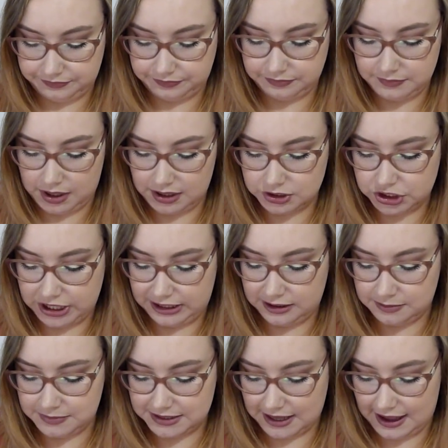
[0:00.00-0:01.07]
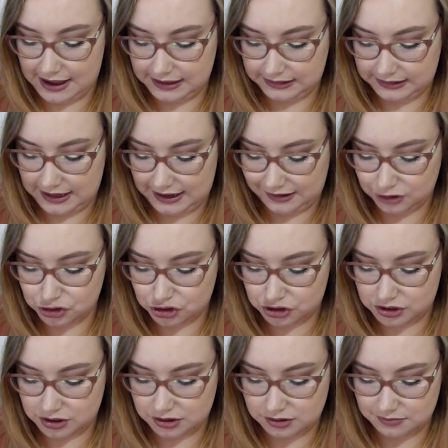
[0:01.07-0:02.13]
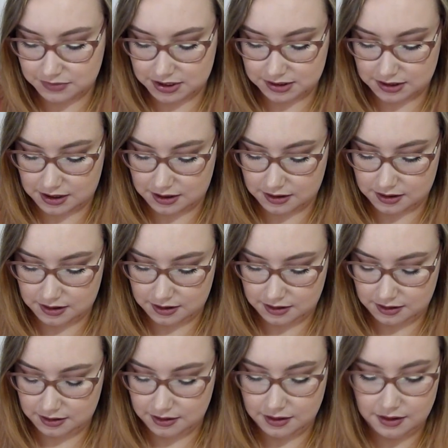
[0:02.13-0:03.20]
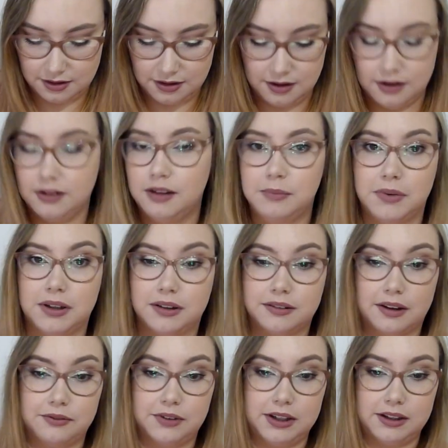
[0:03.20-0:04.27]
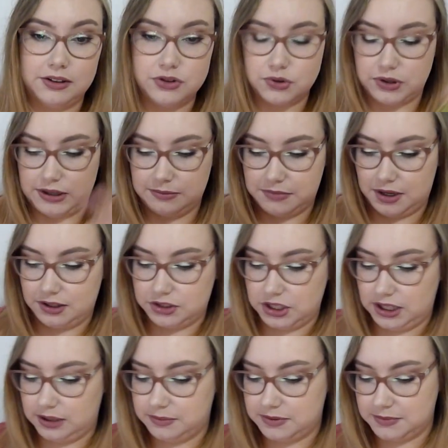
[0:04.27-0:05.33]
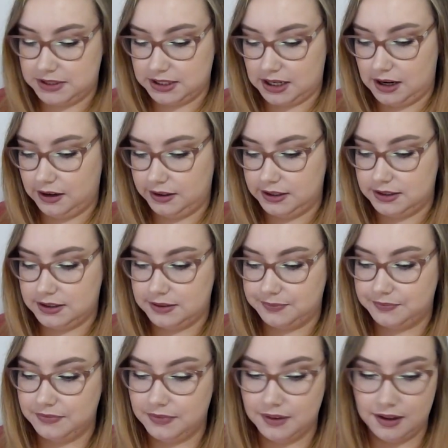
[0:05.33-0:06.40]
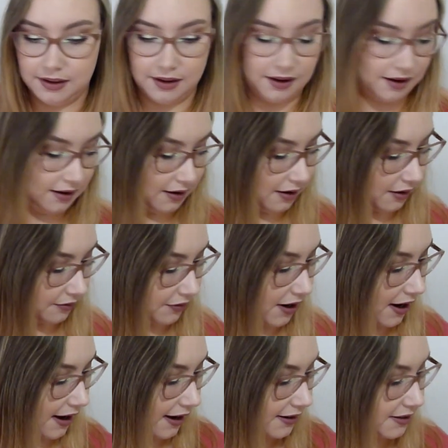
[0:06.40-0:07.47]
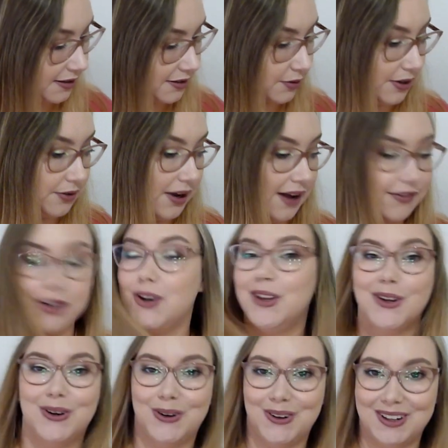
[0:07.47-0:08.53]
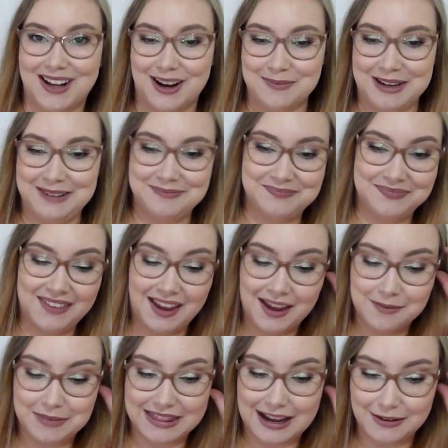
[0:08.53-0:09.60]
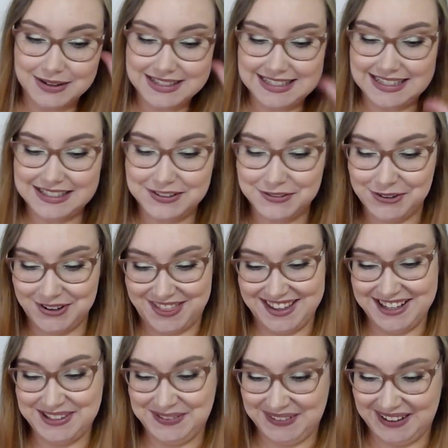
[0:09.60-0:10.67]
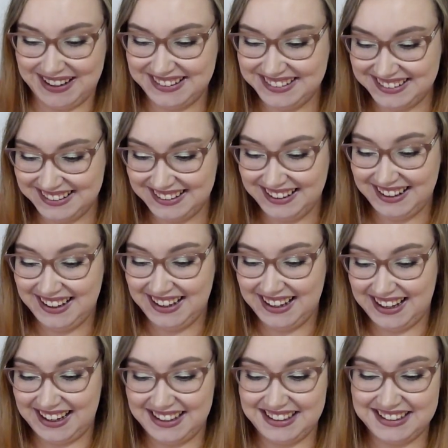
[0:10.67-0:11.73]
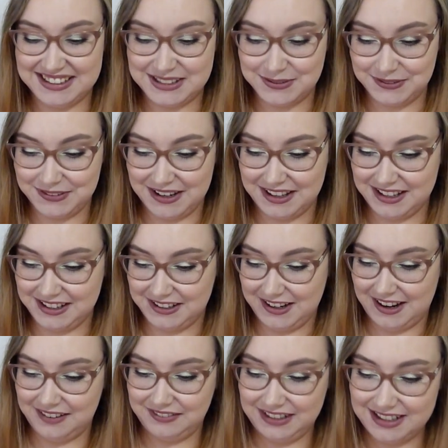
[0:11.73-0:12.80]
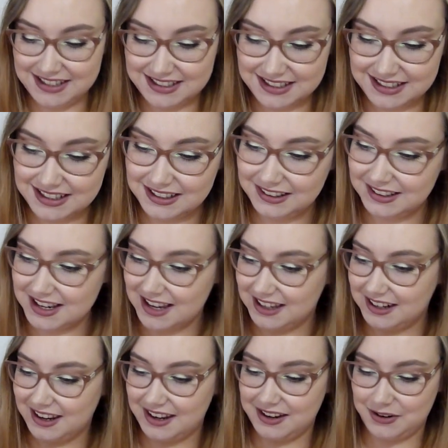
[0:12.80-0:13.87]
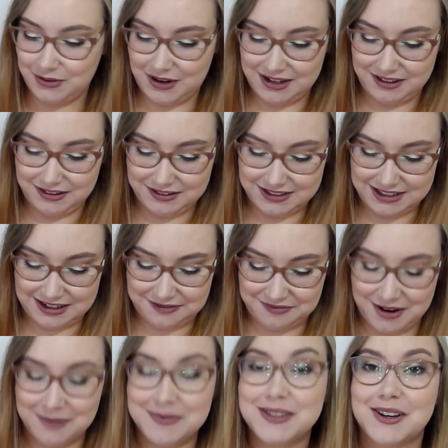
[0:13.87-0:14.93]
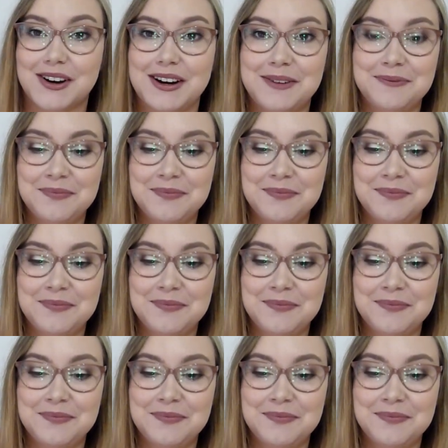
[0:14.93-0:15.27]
Marc Jacobs At Lashed Mascara. Because I really enjoy Marc Jacobs mascaras. Alright, so I do have another haul coming. But that was it for this one. I think this have taken quite a long time. I'm sorry.